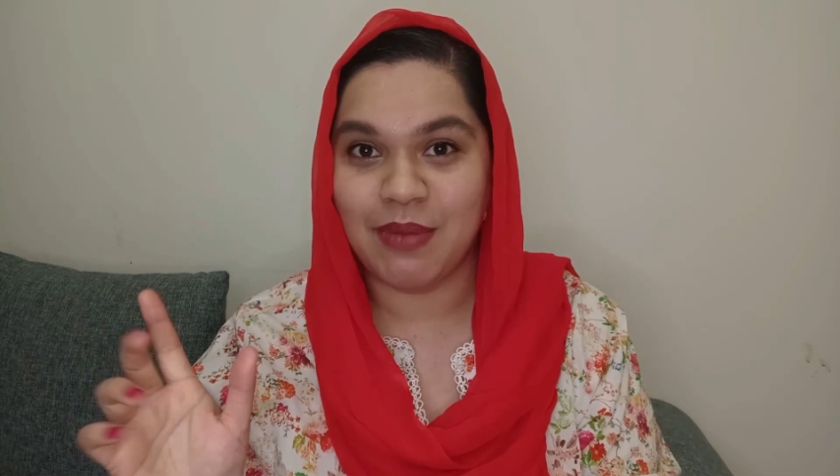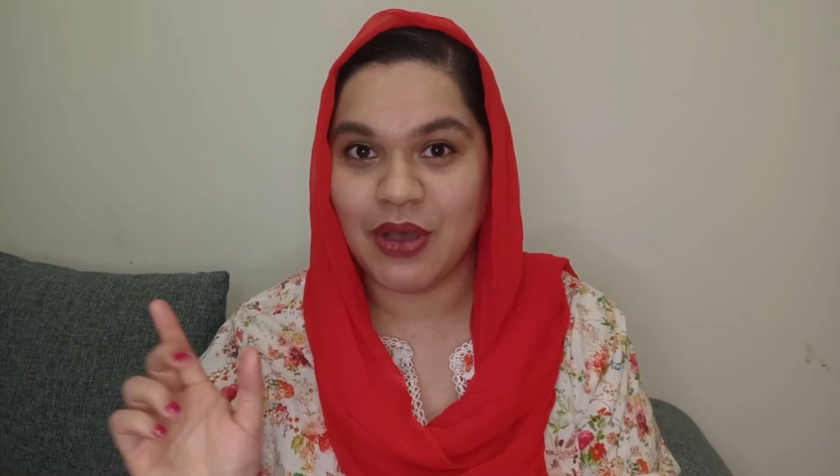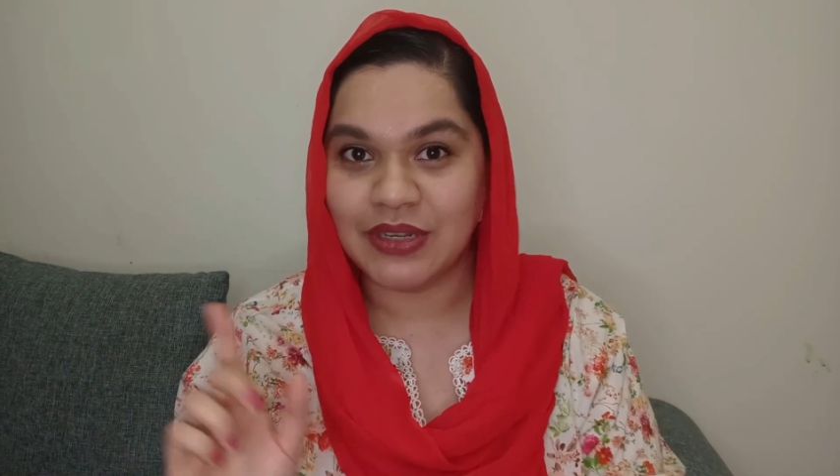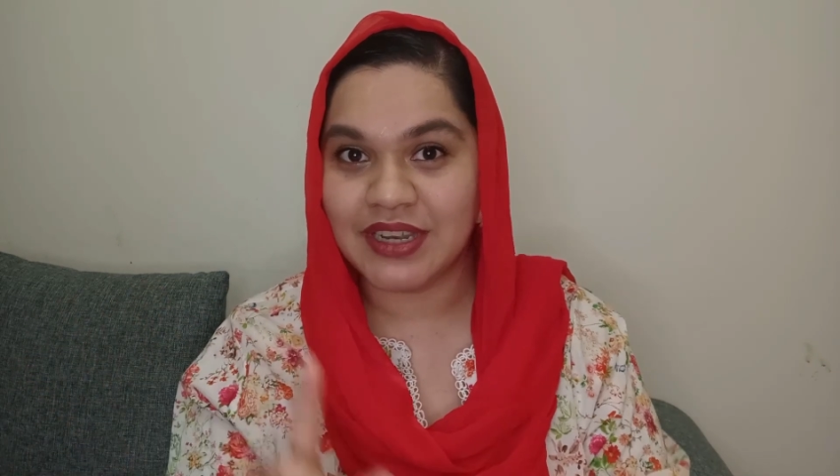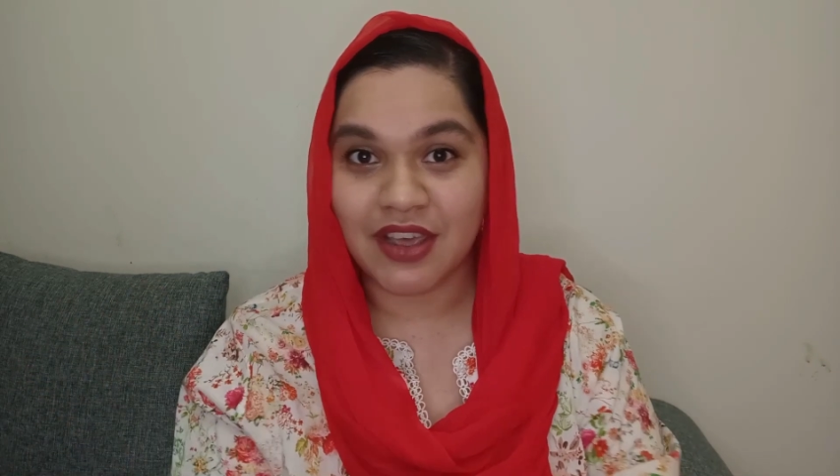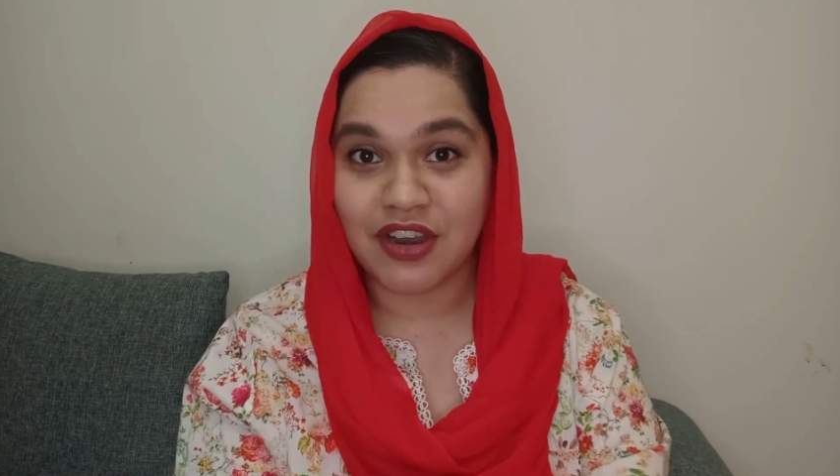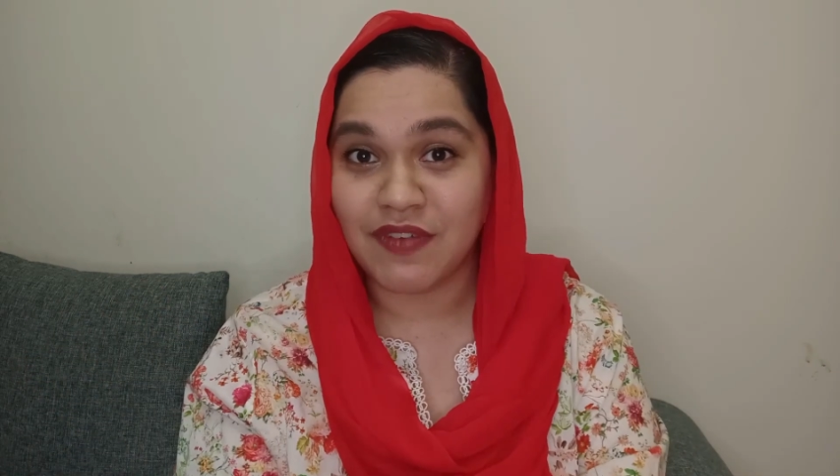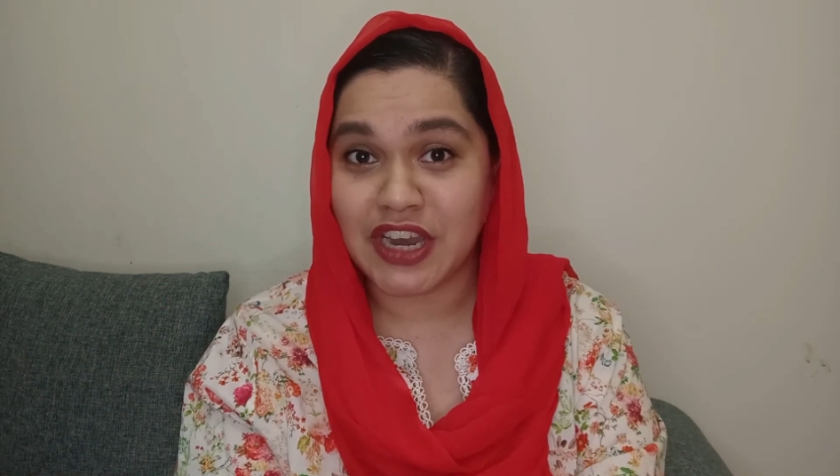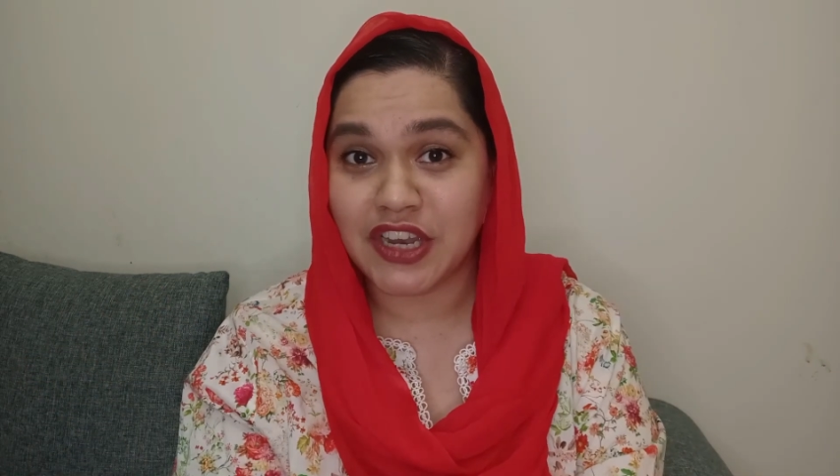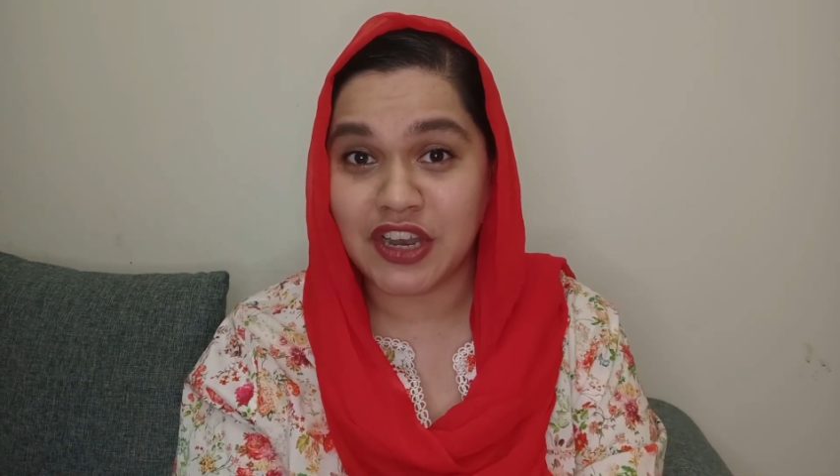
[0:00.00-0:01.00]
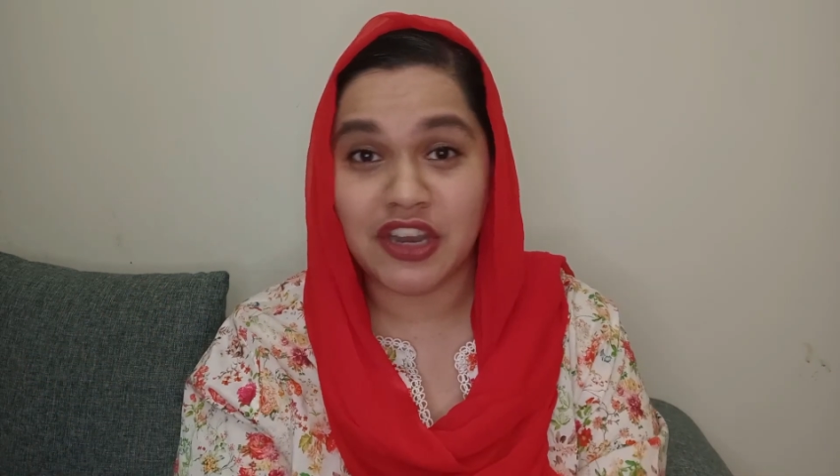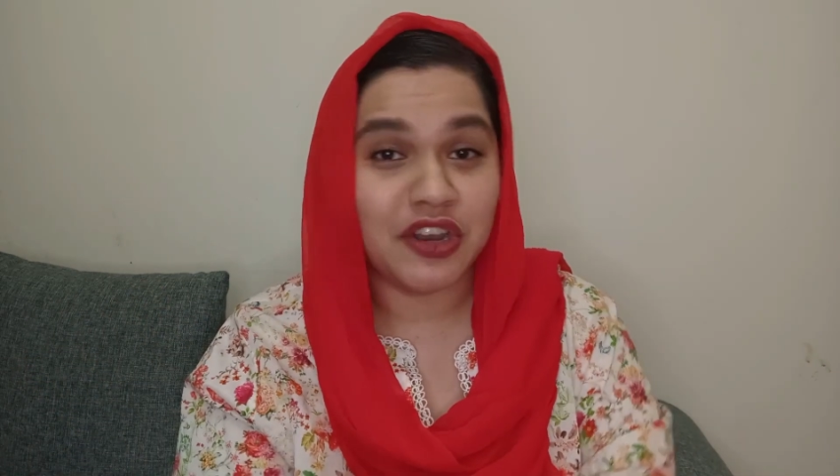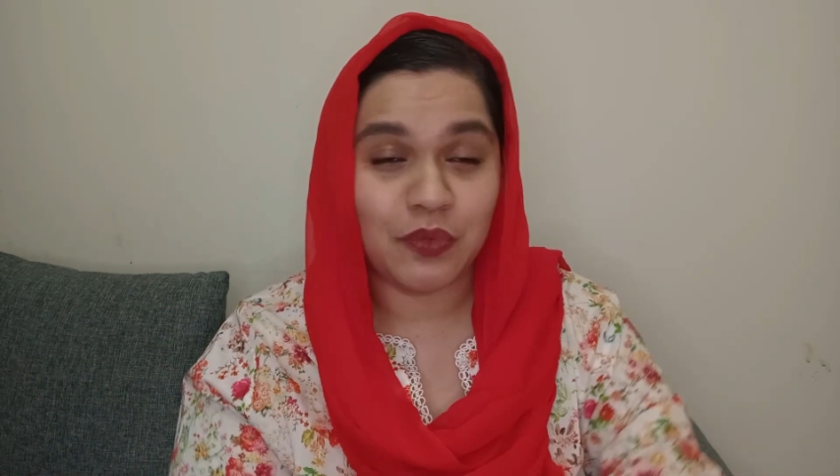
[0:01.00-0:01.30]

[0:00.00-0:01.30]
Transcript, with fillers: about uh, Raveena Tandon,